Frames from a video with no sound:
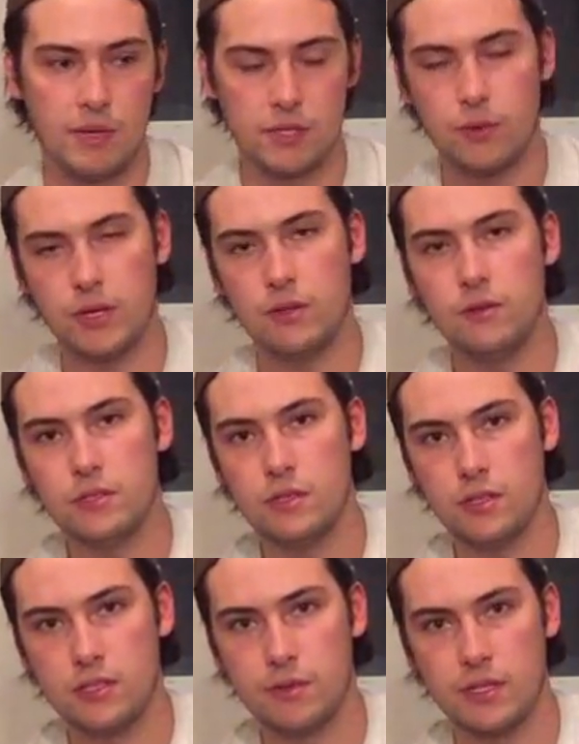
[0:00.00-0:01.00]
The best way to use
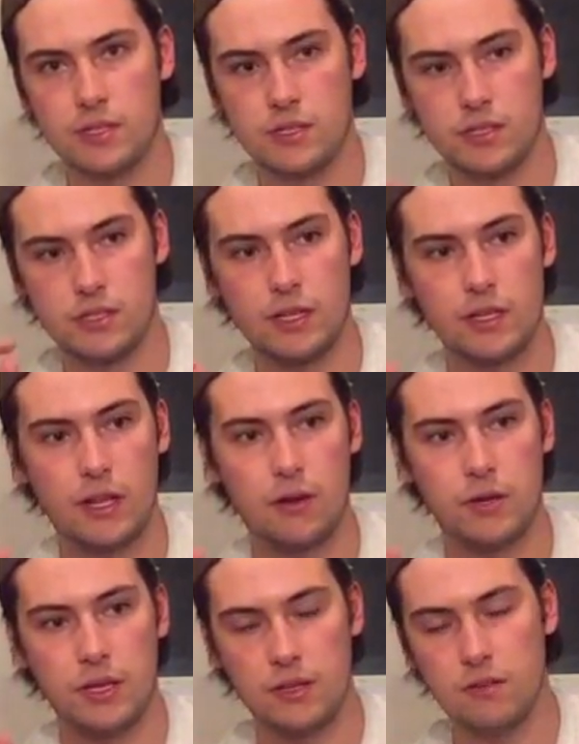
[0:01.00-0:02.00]
the ultimate is to single
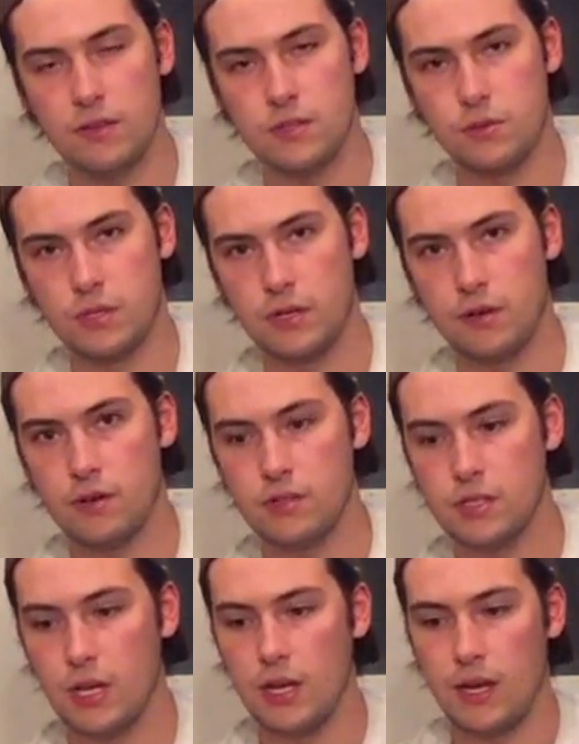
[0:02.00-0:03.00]
out individual
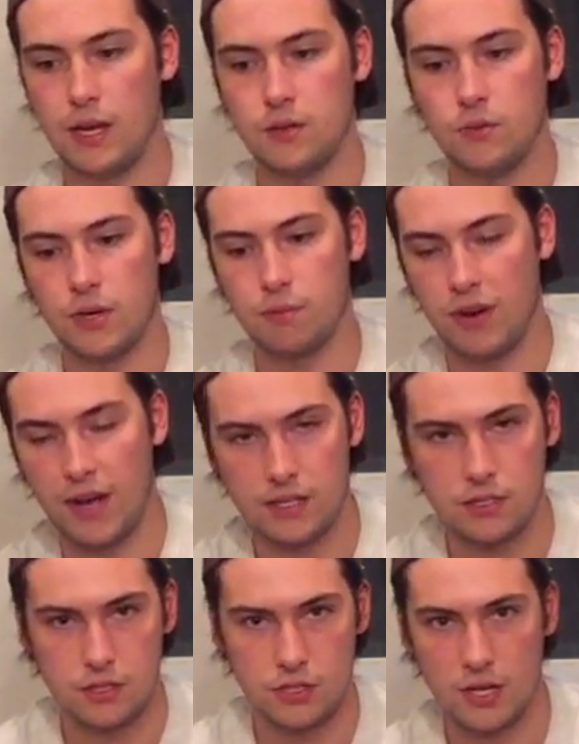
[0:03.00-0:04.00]
heroes, and you want to
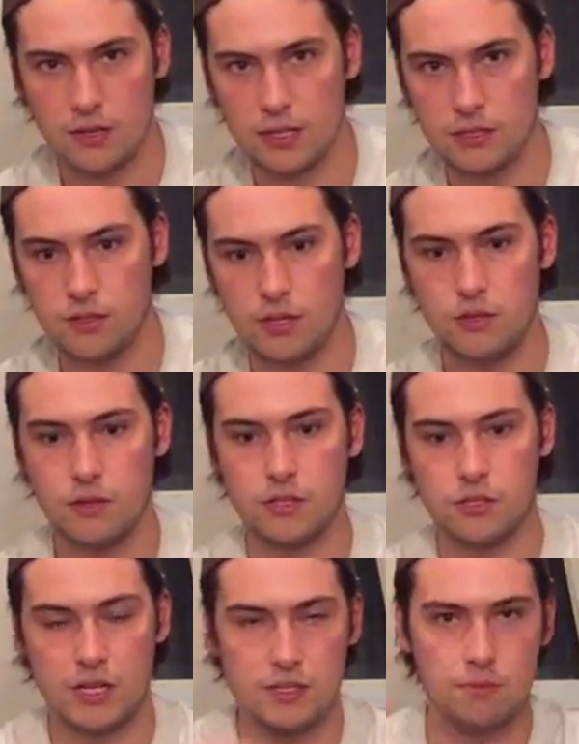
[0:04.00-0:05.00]
practice your juggling so that you
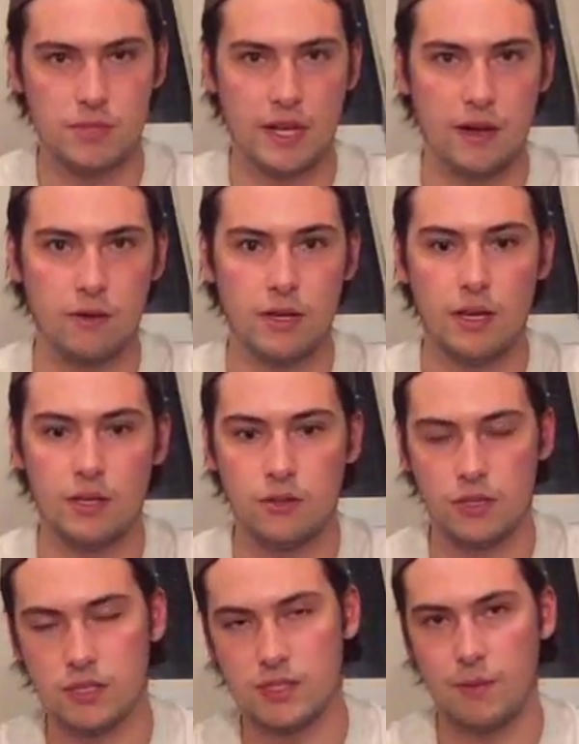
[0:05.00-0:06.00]
can chase them down,
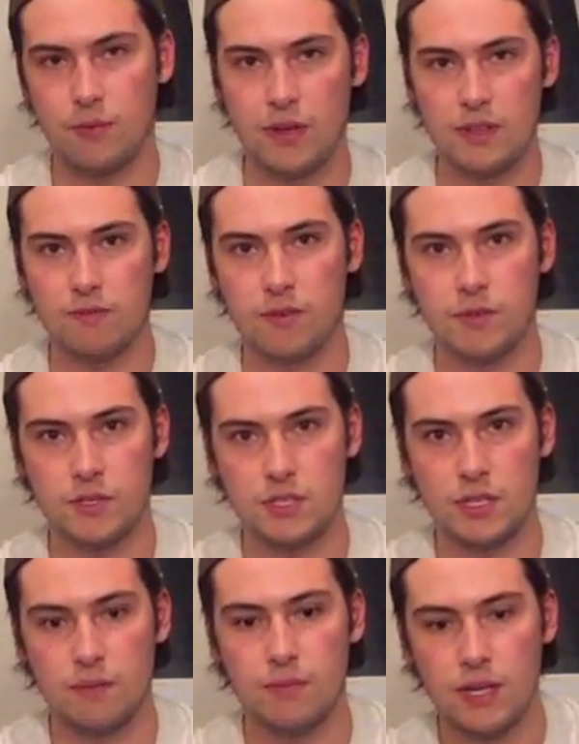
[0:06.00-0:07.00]
you can separate them from your
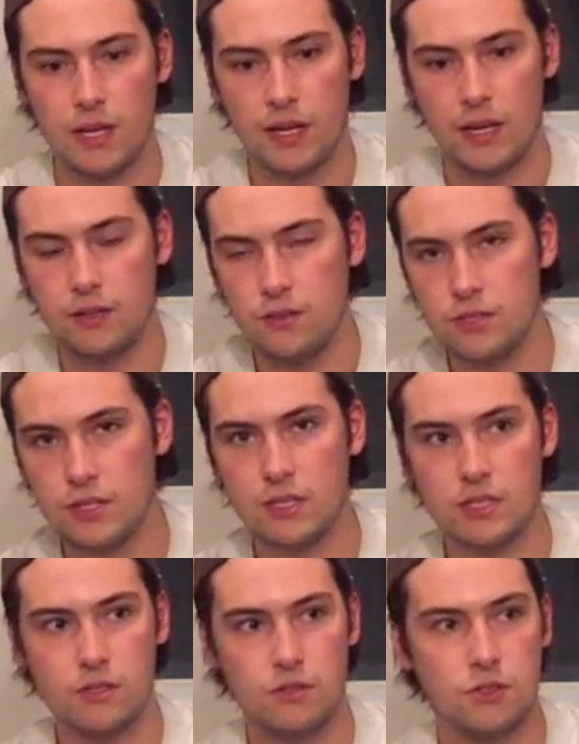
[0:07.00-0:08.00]
team, and using
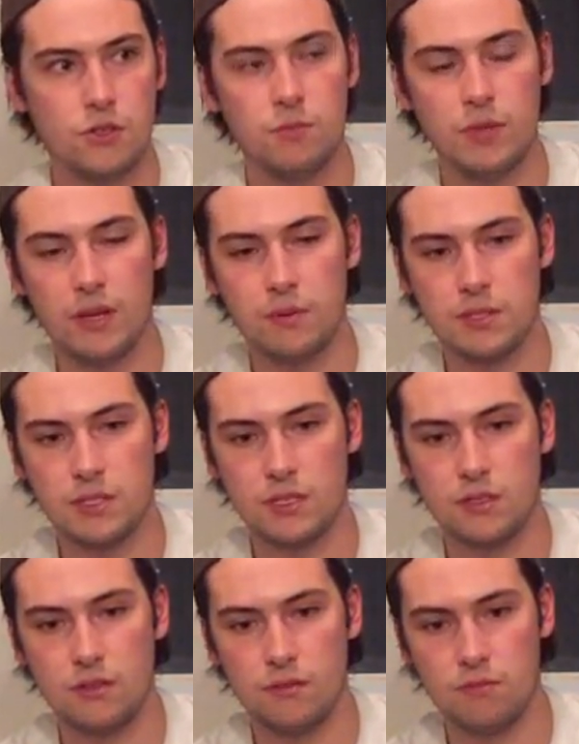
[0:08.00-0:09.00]
this you should be able
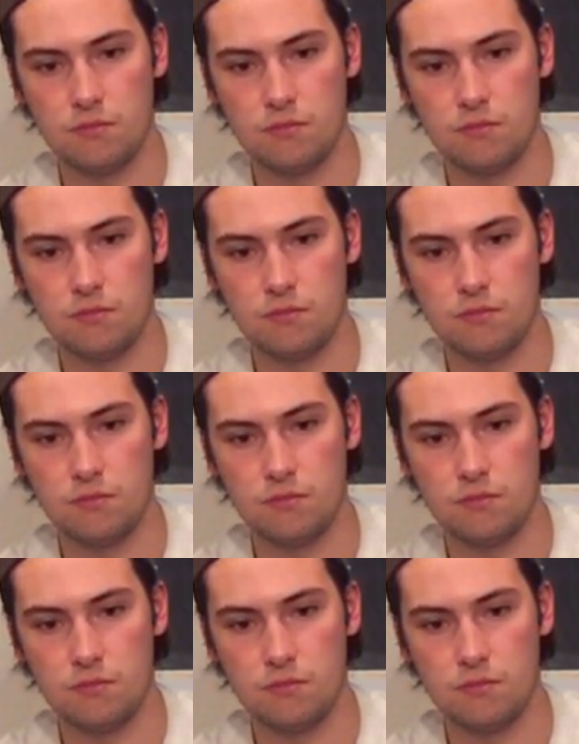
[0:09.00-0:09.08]
to